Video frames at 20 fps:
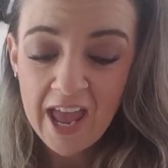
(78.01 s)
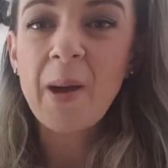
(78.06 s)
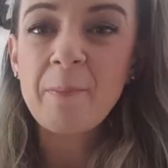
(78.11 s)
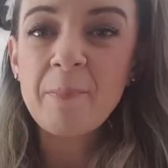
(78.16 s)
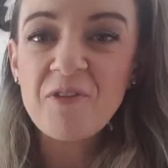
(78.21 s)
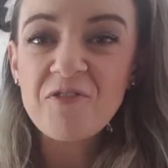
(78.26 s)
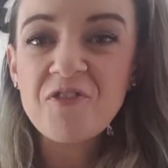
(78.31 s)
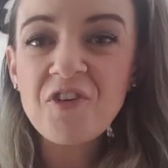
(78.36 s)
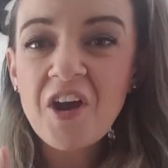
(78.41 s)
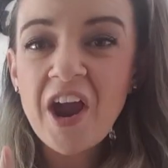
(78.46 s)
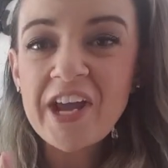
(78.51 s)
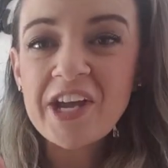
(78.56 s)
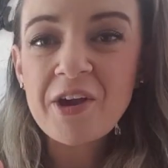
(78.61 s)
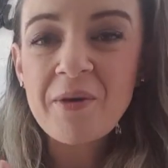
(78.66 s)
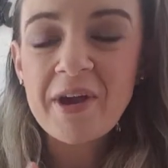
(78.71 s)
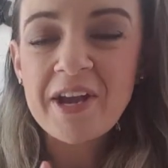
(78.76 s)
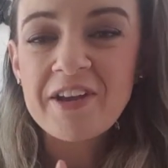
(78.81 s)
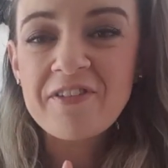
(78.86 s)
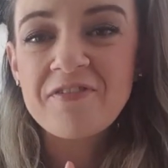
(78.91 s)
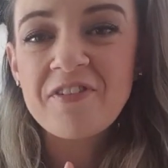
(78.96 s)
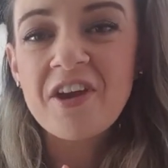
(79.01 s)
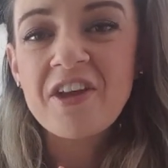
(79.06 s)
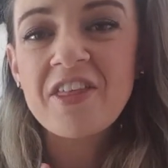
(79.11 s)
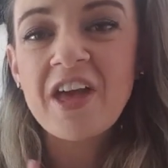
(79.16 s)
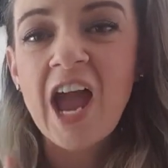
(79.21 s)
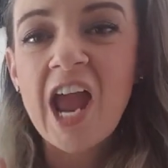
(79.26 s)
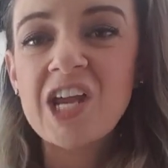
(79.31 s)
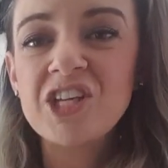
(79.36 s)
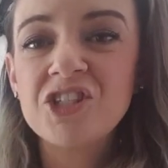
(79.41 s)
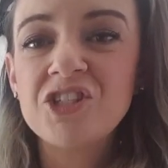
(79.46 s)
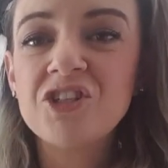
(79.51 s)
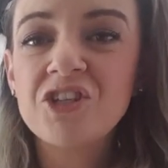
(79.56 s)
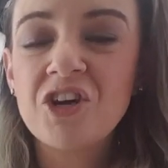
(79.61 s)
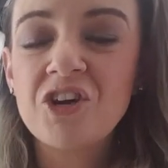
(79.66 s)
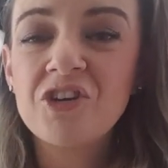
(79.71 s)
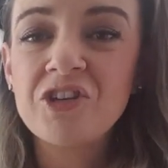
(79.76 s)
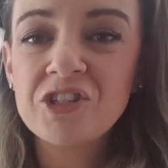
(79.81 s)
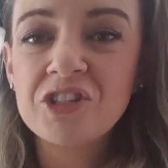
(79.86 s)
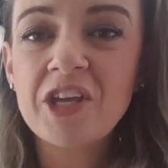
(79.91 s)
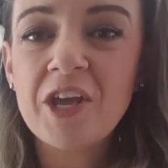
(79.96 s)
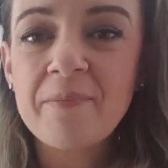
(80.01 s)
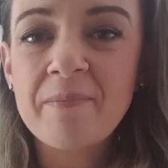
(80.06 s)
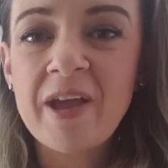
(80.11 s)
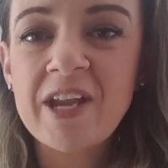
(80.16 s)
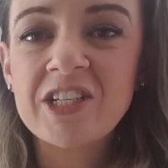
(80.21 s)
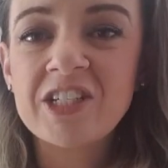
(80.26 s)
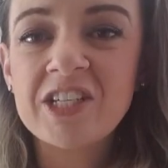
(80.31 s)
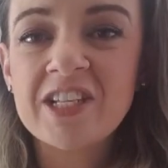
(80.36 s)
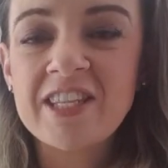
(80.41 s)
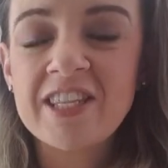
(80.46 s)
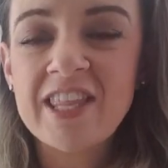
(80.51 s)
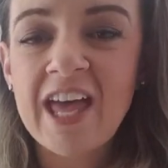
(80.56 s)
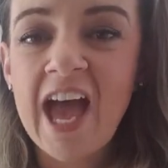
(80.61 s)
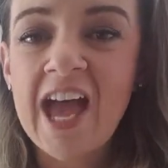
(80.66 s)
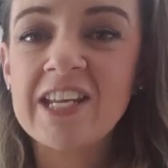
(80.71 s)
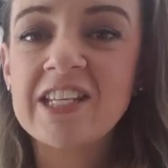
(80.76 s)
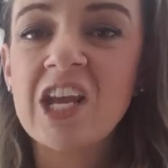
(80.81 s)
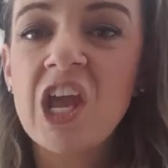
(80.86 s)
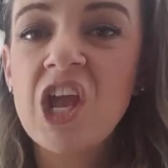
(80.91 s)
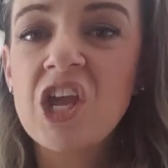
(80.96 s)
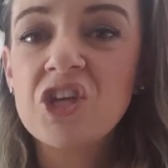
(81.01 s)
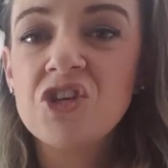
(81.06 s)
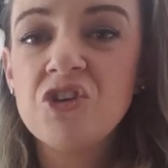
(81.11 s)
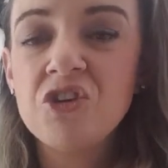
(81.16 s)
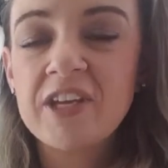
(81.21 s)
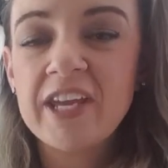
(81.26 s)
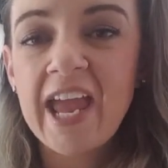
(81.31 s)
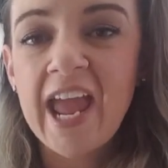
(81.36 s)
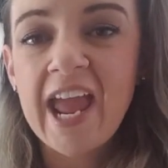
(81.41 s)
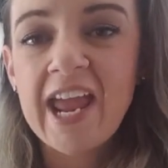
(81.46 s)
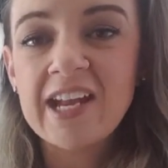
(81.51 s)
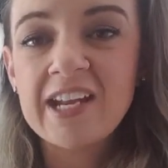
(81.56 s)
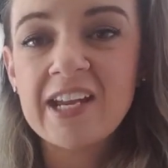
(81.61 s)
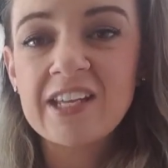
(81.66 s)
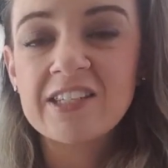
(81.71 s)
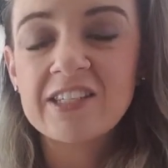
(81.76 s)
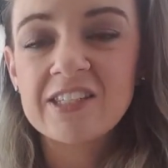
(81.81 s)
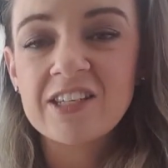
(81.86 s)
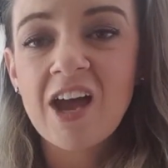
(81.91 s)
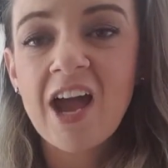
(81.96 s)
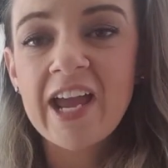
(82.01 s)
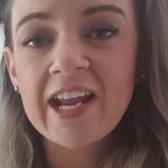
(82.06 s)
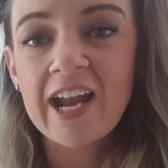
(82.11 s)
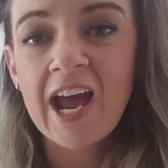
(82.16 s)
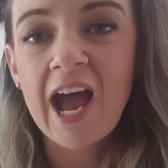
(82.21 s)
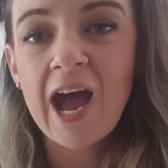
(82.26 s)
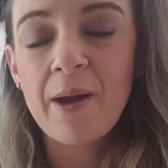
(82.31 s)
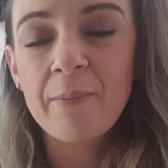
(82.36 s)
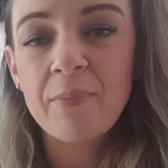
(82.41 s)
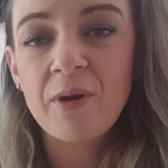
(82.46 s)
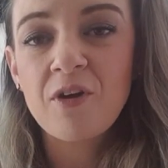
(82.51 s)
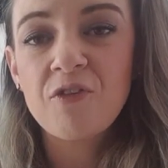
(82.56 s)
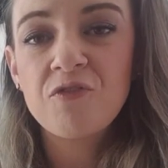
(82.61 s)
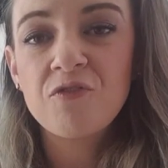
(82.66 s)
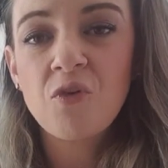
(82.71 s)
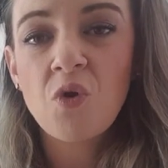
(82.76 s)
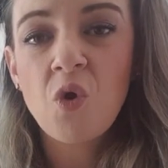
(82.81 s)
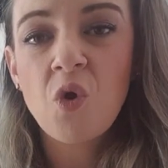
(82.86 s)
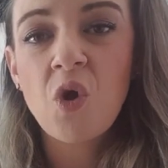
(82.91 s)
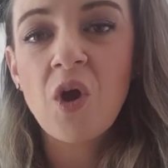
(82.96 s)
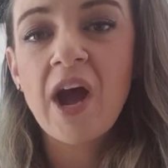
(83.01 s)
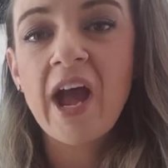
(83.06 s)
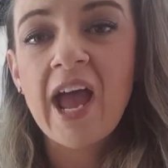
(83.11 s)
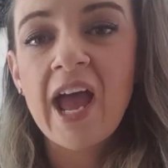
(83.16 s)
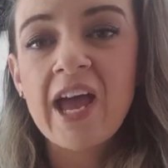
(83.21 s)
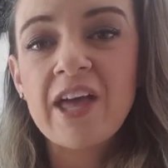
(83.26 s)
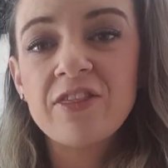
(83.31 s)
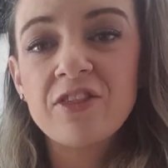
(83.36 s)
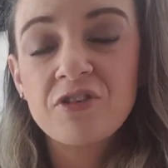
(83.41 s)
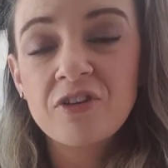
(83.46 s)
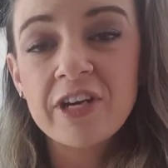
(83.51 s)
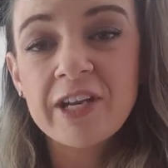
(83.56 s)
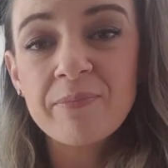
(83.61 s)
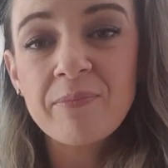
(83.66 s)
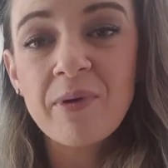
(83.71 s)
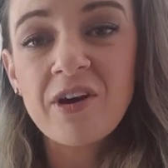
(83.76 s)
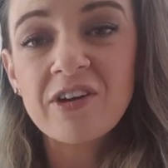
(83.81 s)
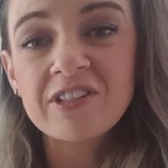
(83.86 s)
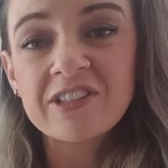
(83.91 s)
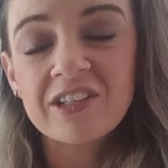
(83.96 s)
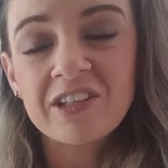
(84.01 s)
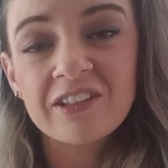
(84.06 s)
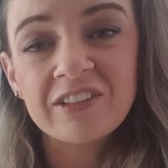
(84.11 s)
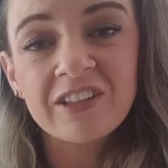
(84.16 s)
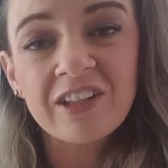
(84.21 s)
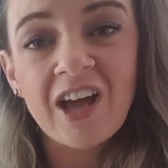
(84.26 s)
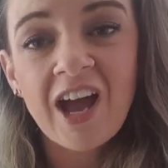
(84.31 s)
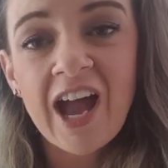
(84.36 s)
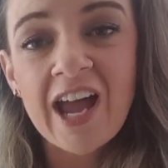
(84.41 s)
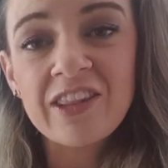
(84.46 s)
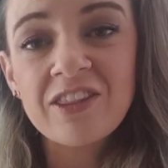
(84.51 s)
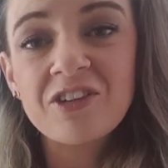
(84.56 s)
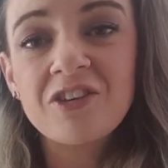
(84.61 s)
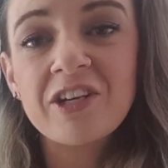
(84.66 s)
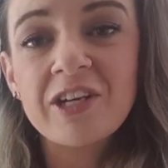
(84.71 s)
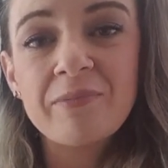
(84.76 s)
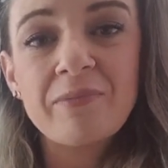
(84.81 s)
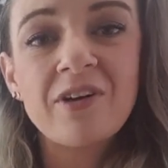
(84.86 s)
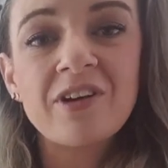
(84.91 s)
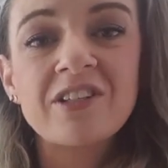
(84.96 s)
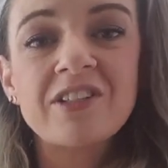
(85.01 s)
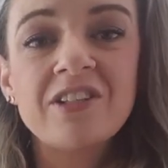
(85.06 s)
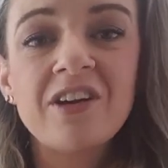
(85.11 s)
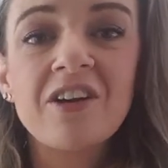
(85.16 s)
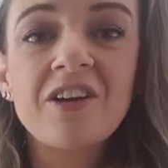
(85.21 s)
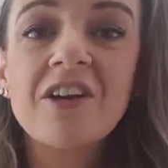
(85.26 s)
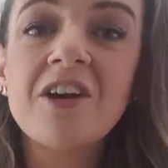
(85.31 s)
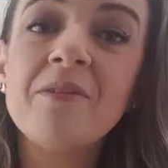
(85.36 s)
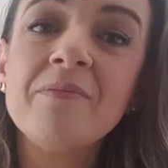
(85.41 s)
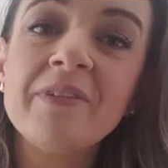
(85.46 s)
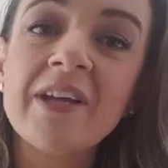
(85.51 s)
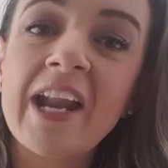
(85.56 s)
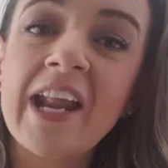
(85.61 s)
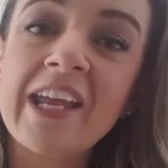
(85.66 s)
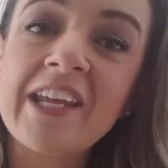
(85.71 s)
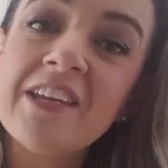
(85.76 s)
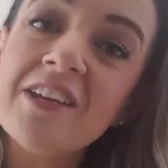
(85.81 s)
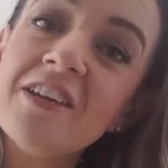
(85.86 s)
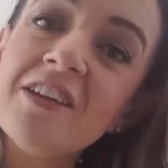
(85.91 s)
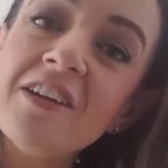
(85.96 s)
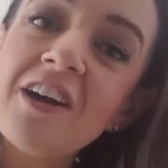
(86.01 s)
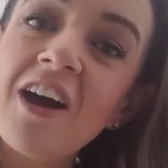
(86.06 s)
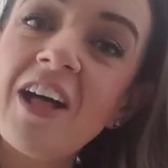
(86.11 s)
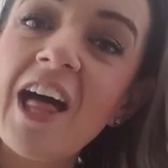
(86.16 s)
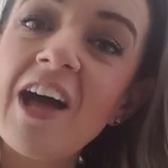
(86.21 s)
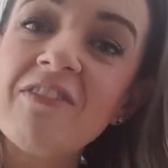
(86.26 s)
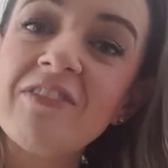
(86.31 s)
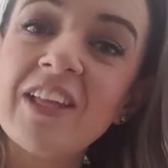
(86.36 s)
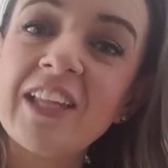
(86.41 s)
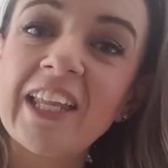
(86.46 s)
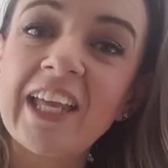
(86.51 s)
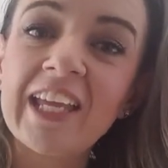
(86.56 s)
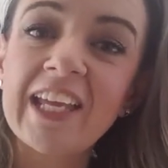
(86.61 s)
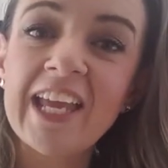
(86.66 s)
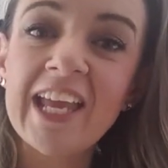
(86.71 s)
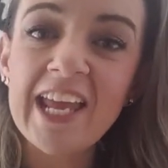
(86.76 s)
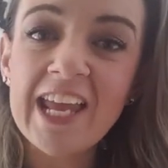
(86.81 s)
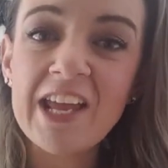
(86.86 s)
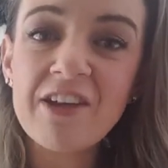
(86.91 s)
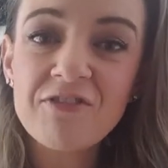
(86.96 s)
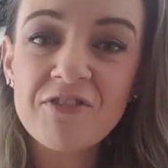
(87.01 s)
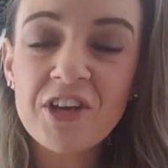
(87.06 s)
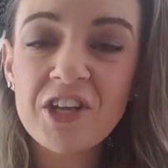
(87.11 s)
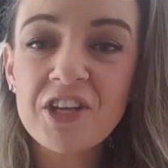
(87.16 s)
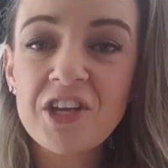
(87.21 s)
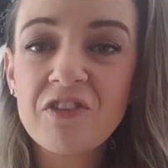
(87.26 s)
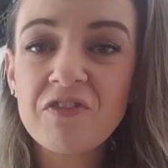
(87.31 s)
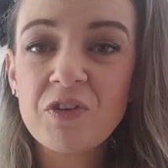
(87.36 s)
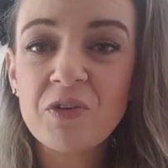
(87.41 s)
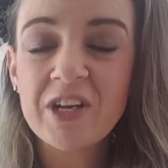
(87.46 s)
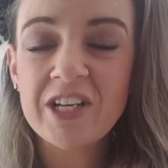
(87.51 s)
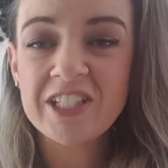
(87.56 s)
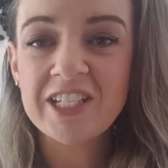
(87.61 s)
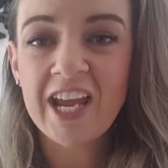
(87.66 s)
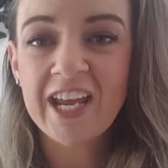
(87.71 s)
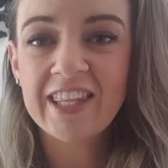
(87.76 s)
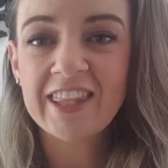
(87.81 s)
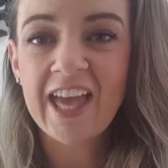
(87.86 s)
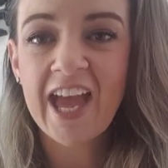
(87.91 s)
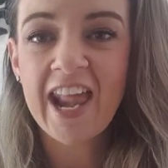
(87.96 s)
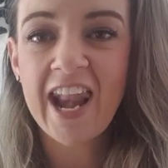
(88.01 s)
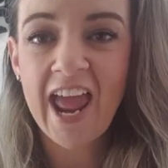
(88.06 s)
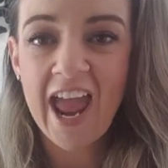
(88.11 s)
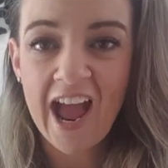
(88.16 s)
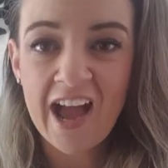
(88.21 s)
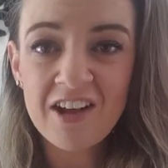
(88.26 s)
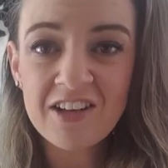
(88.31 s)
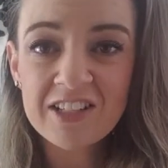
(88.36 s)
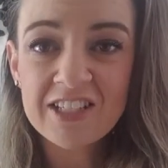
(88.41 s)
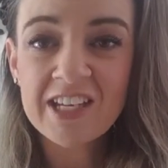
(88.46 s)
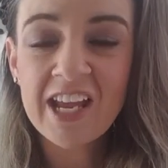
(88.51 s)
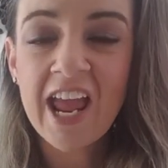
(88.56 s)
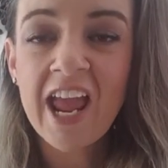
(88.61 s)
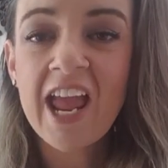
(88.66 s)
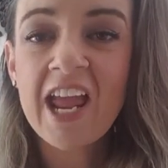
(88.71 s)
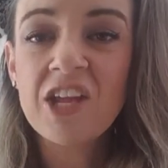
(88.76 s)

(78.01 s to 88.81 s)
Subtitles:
But before I go any further, I should also mention that you can sign up for the Goodie box online, thegoodiebox.com.au. I'll have the link here for you if you want to check that out.